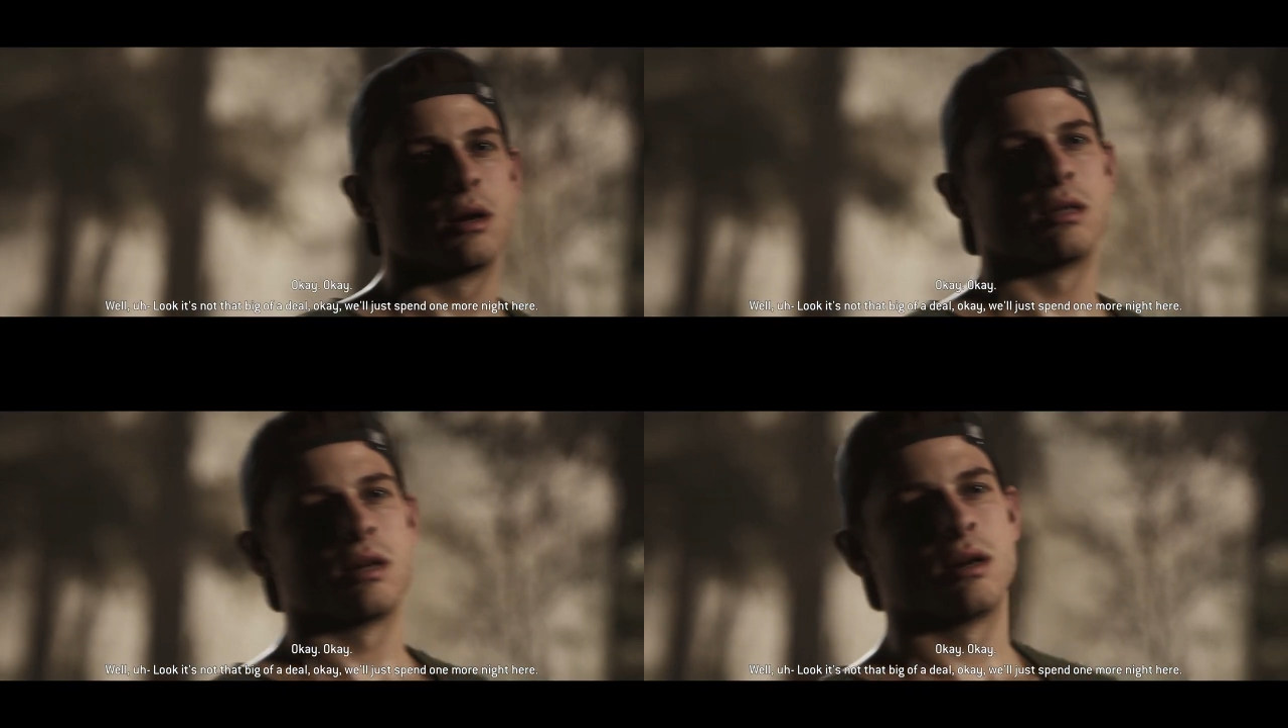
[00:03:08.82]

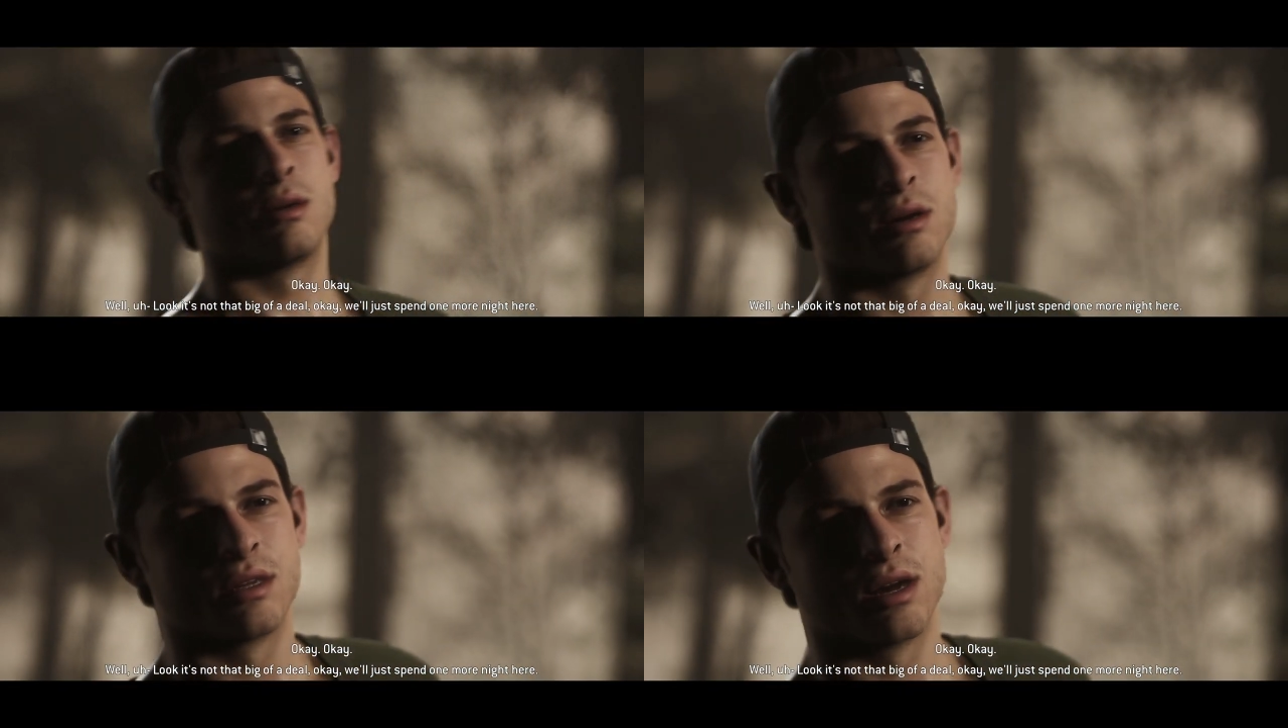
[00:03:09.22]
it's not that
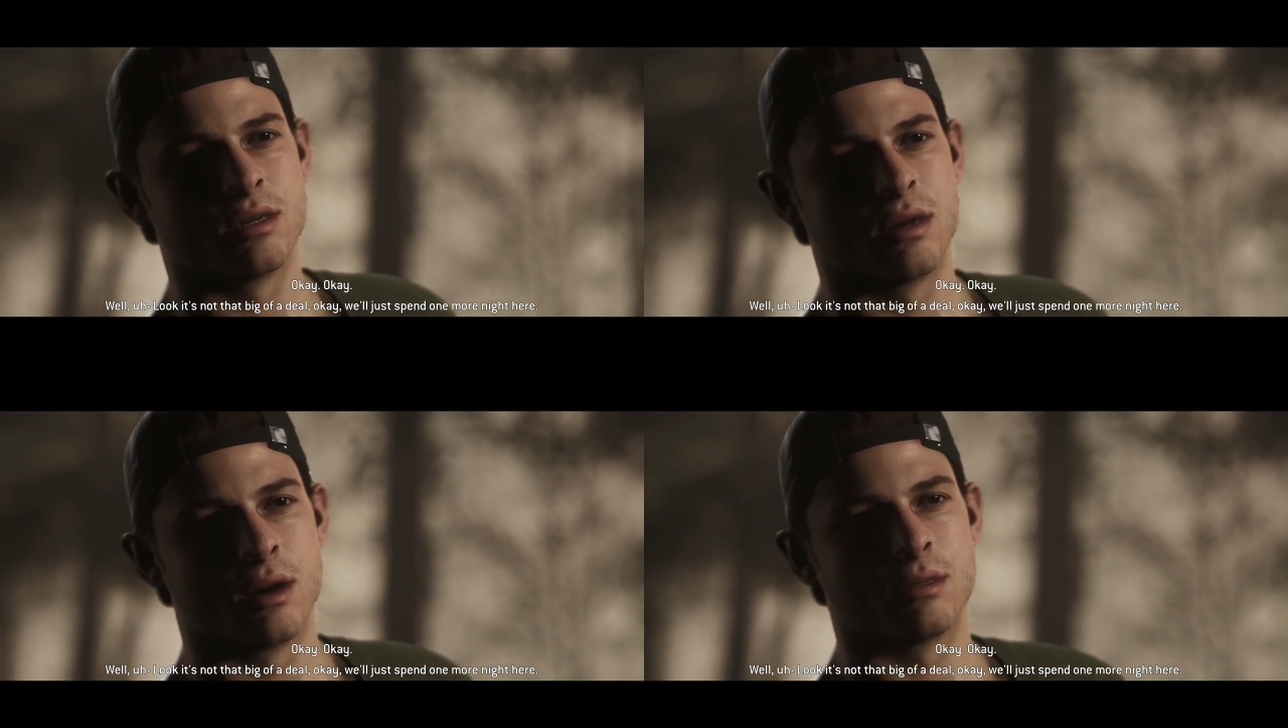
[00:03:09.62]
big of a deal,
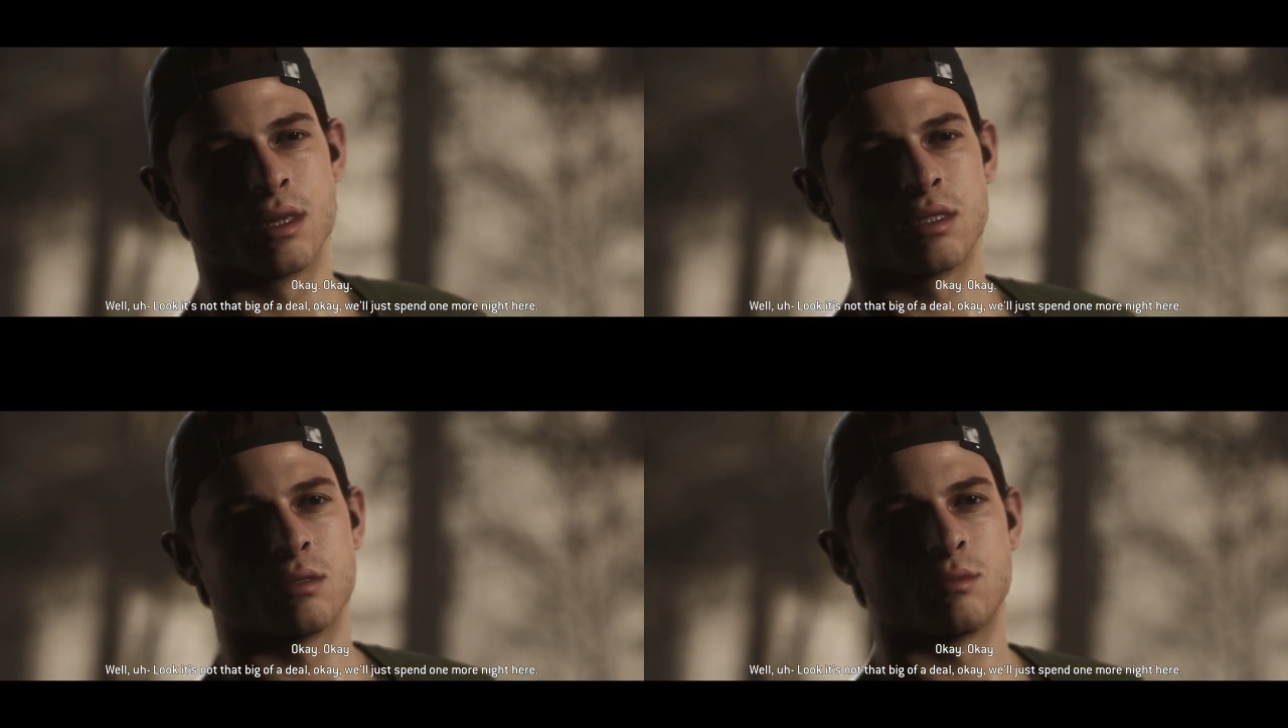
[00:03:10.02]
okay? We'll
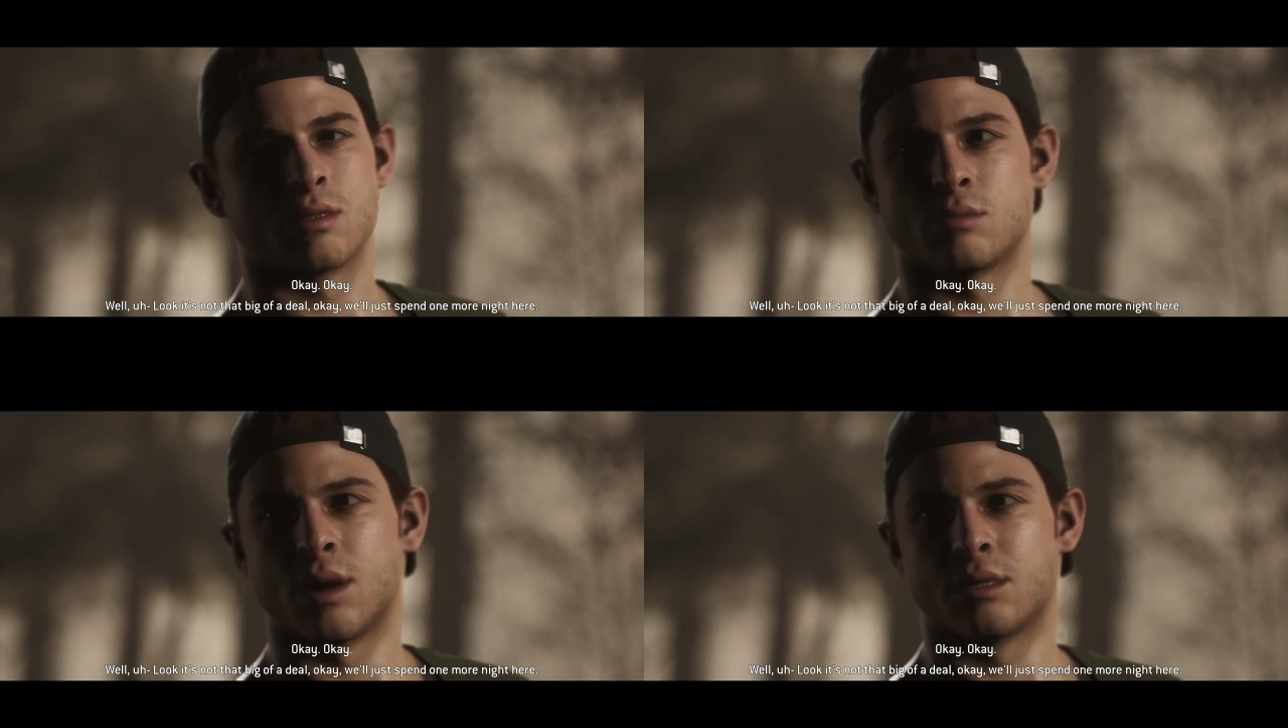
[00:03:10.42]
just
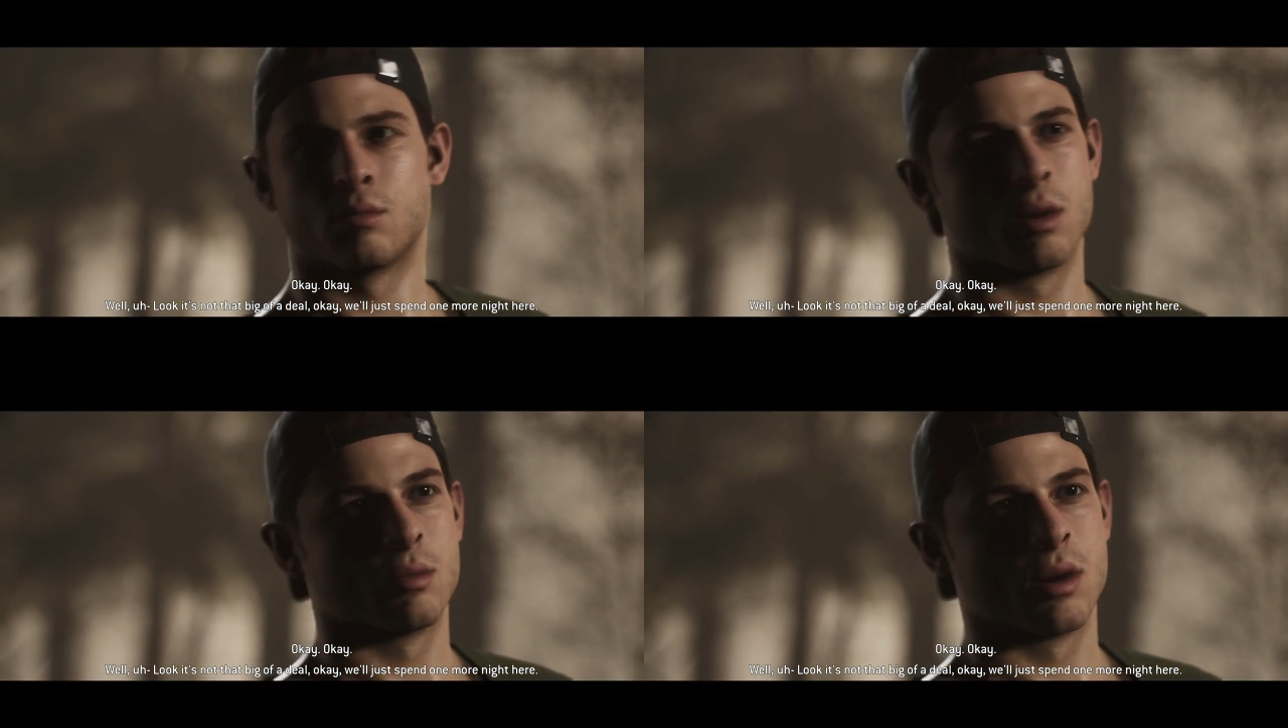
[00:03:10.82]

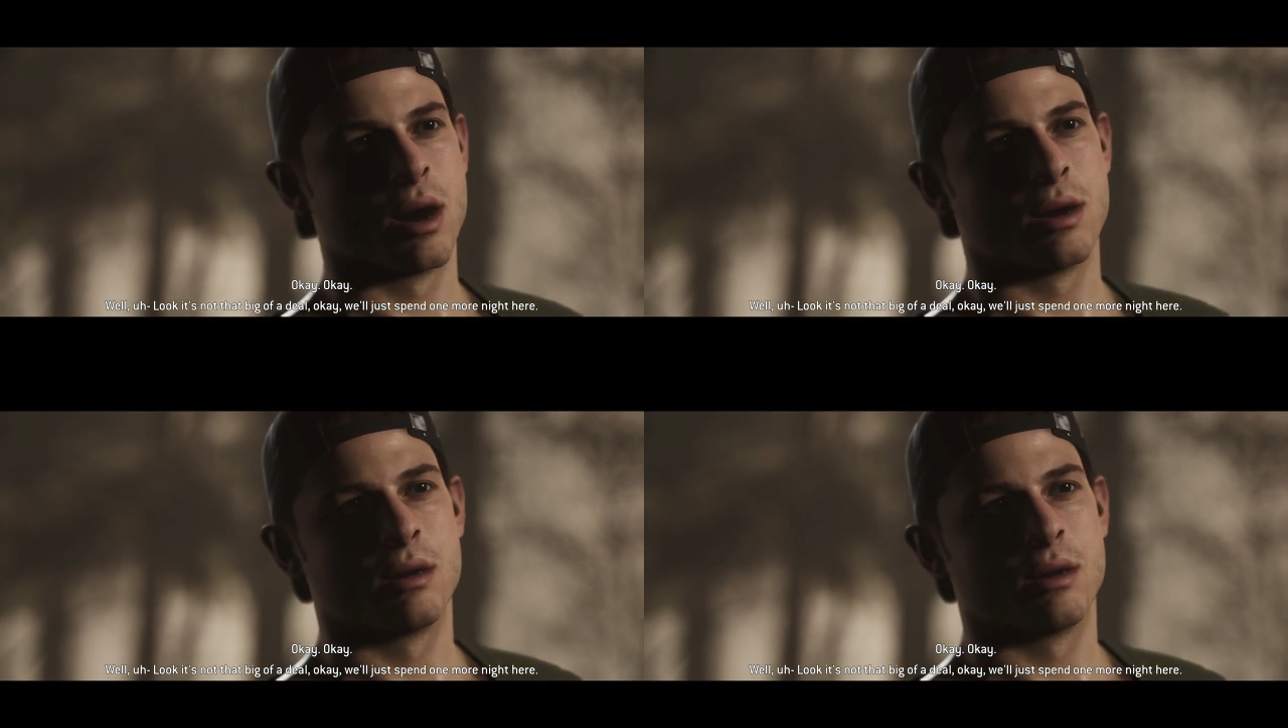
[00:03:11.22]
spend one more night here.